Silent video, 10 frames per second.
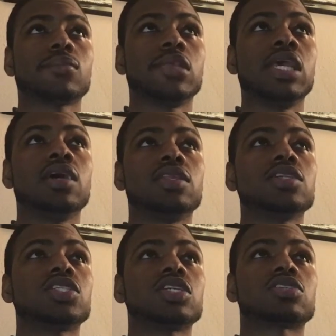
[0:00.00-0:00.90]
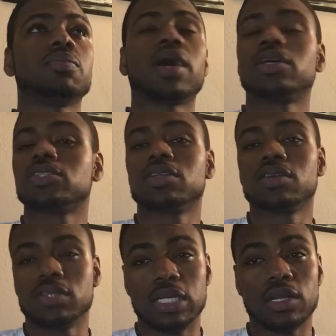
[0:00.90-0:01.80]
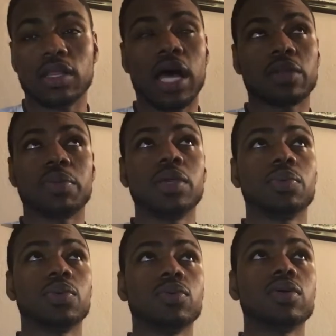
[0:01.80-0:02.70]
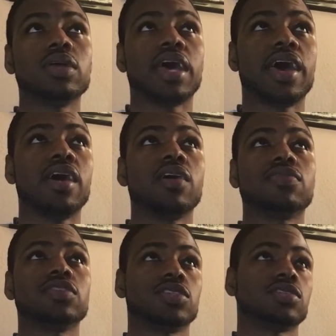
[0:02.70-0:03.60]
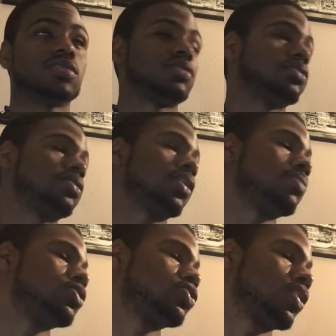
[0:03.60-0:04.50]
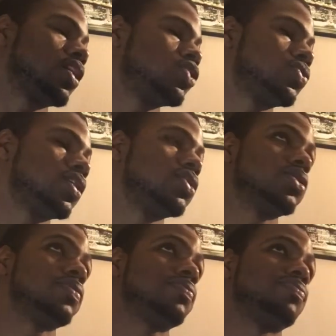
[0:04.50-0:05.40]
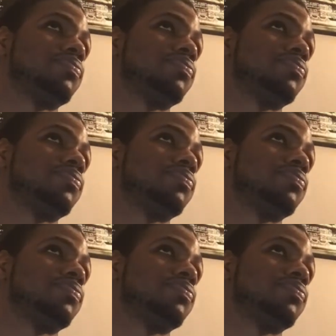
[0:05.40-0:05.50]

yeah, that's just the mindset that a lot of people have for some strange reason.